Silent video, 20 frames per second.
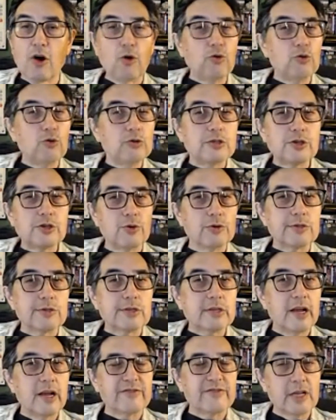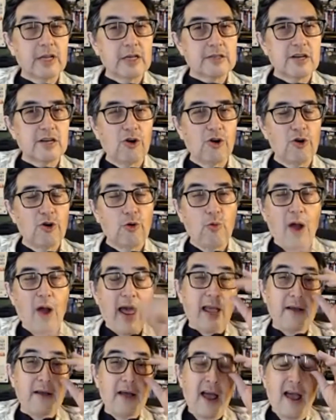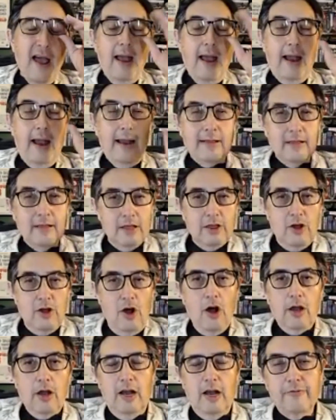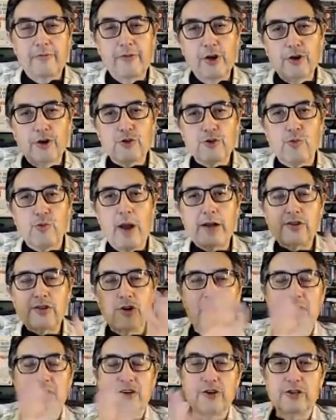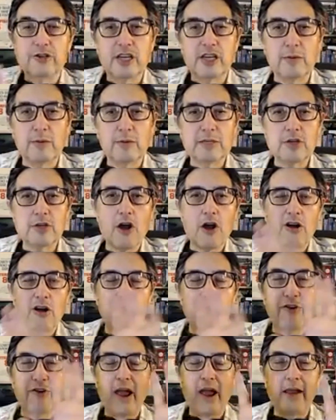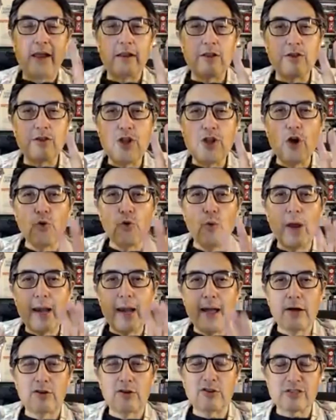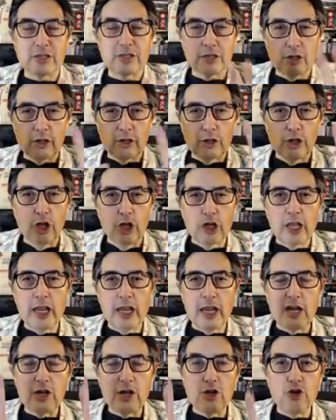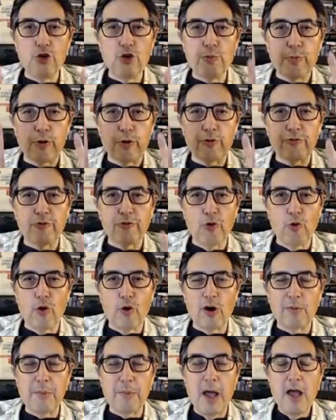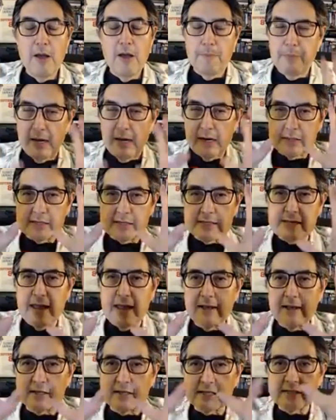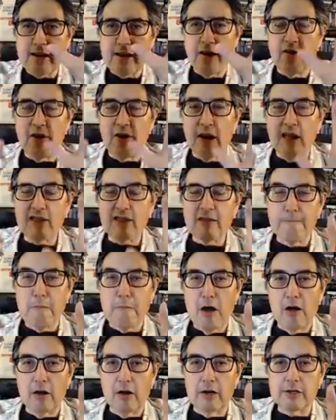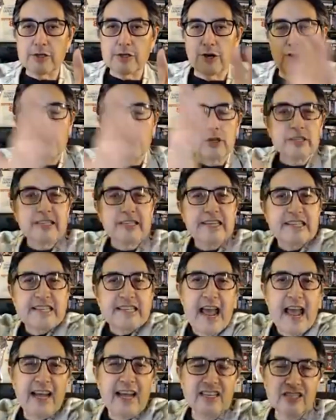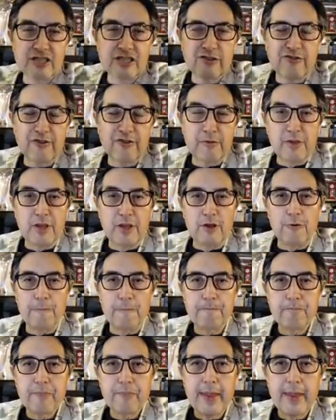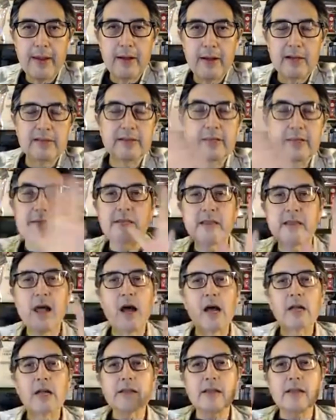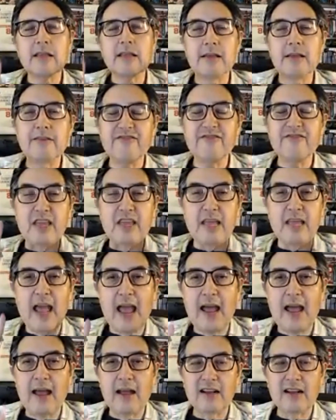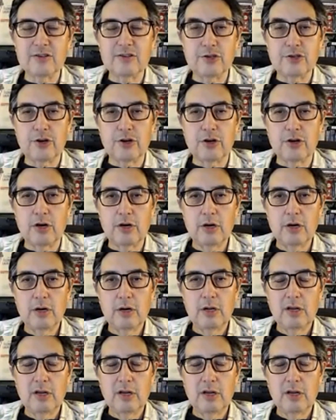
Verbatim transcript: old school stuff doesn't go away and the thought of your director and your cinematographer and no one else looking at you perform, but instead staring at the monitor, detached from you, does not give the actor,